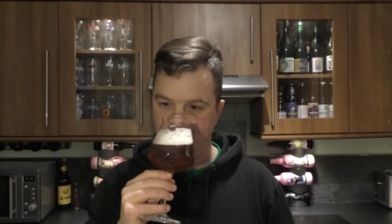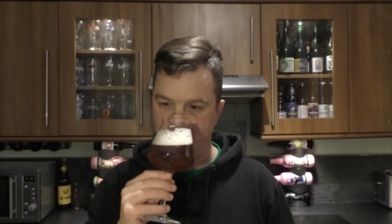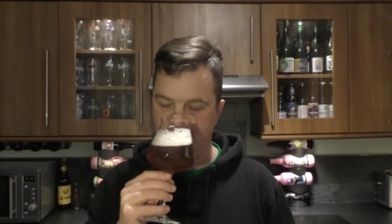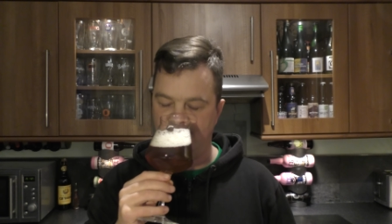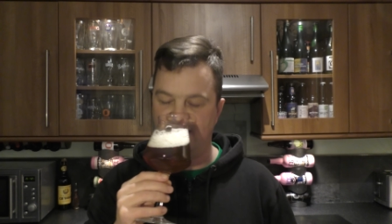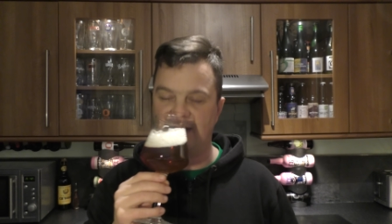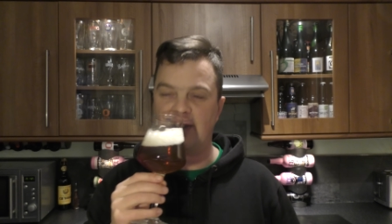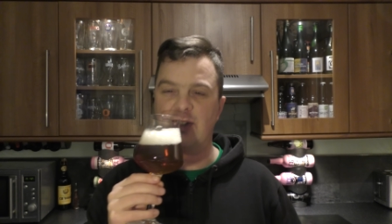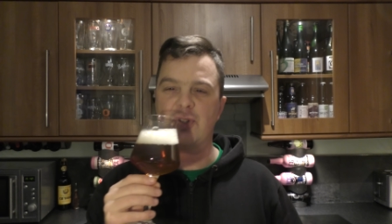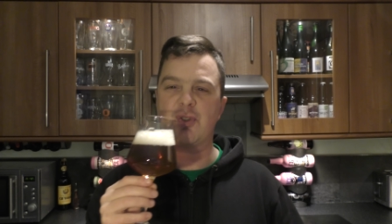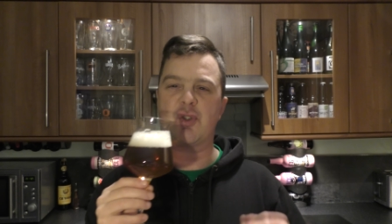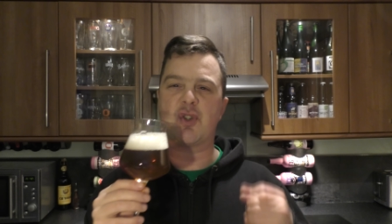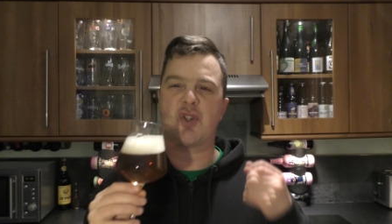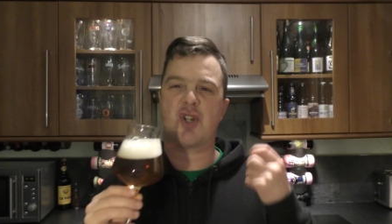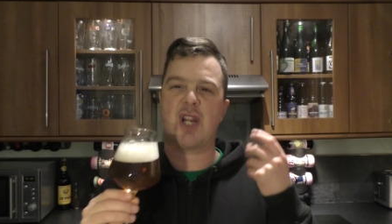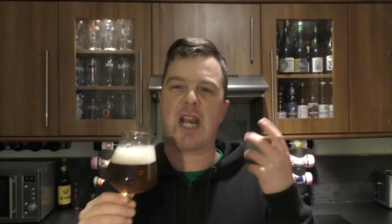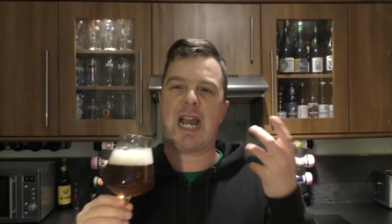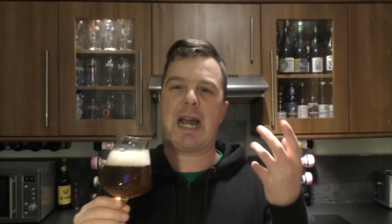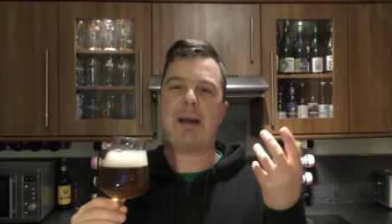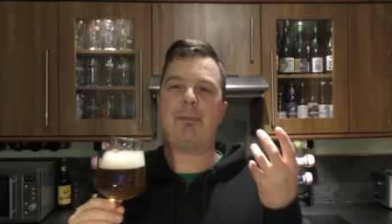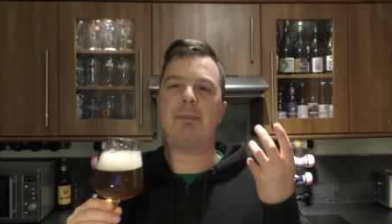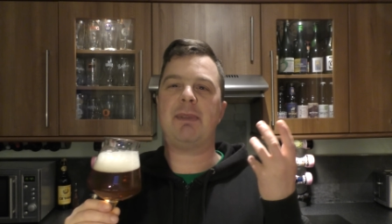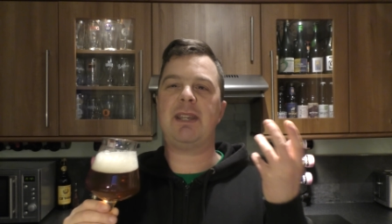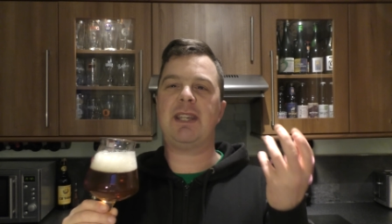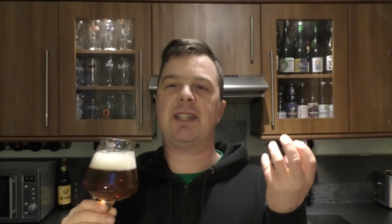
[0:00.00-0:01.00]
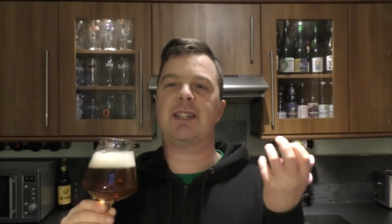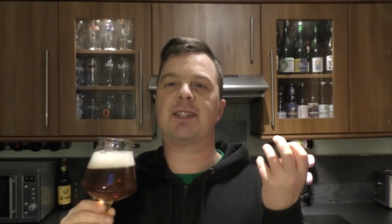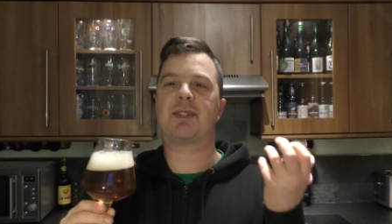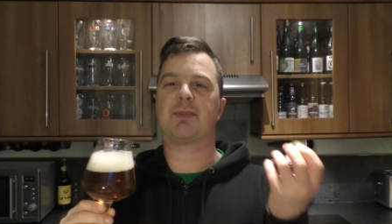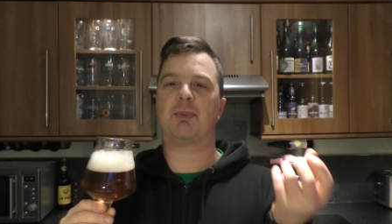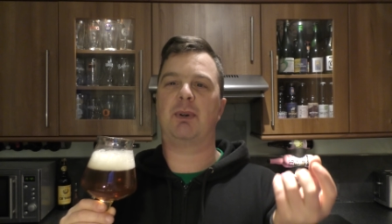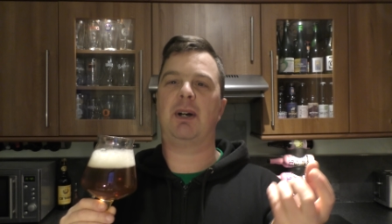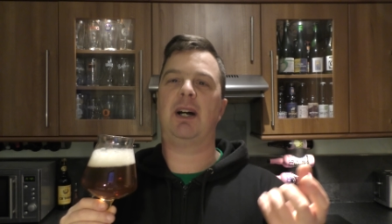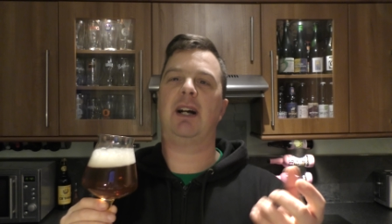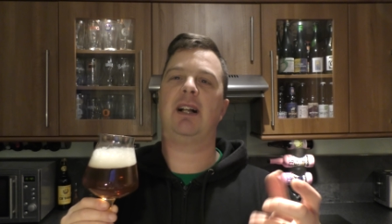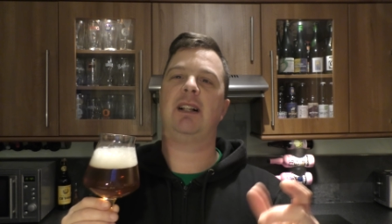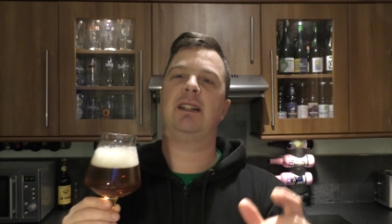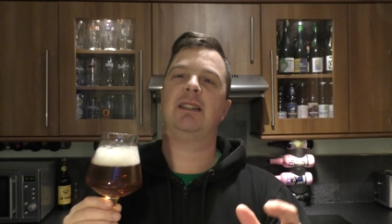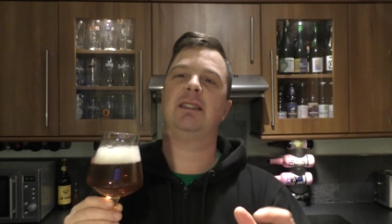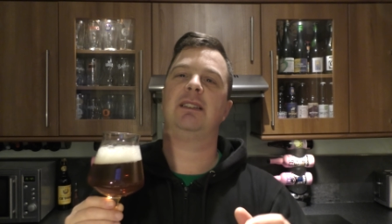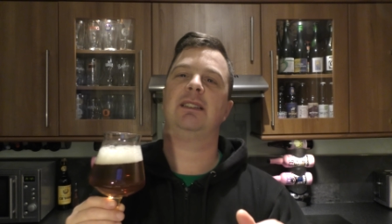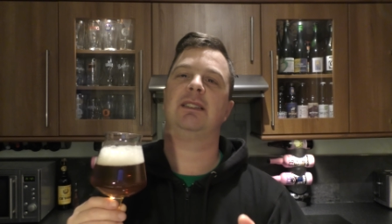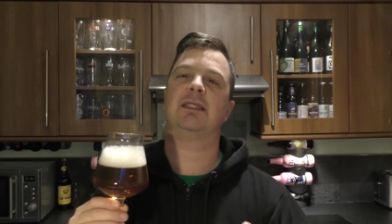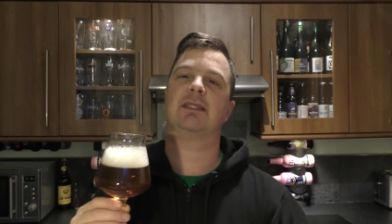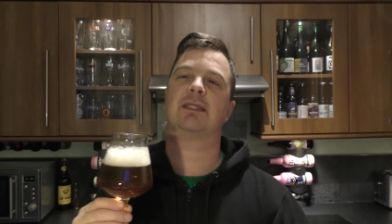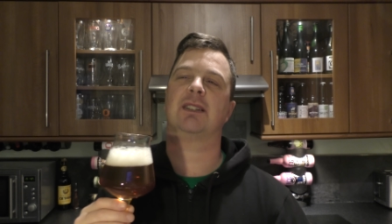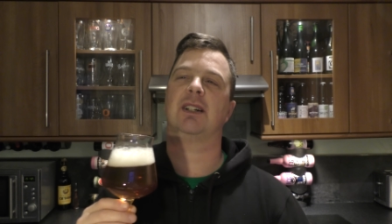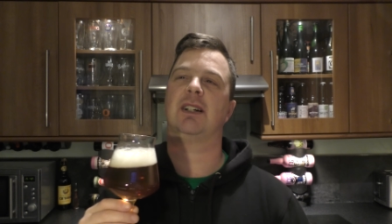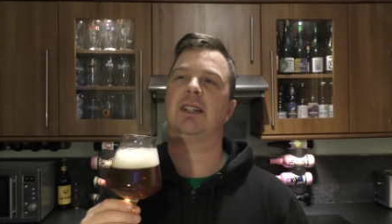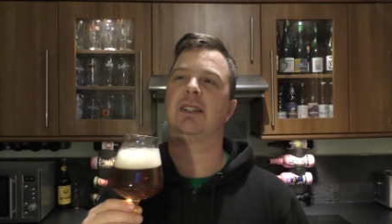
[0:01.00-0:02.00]
Little jammy as well,
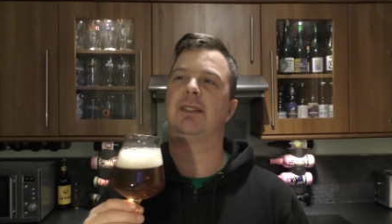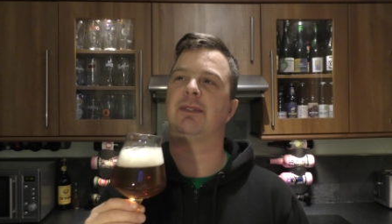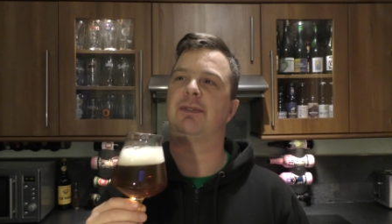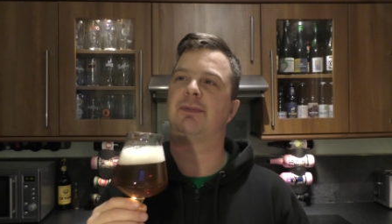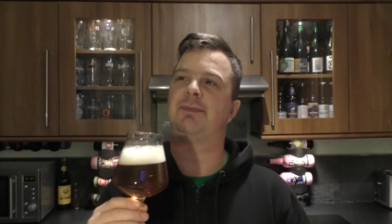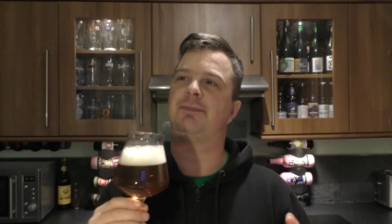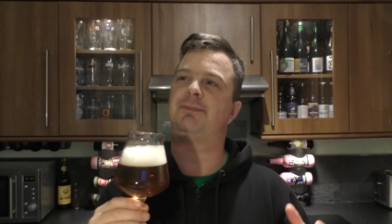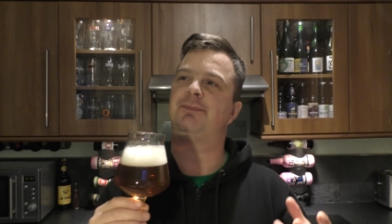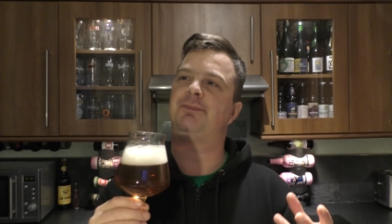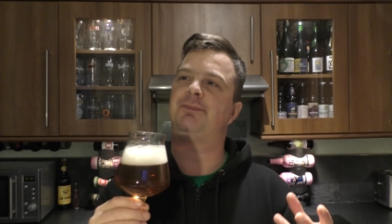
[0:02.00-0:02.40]
little kind of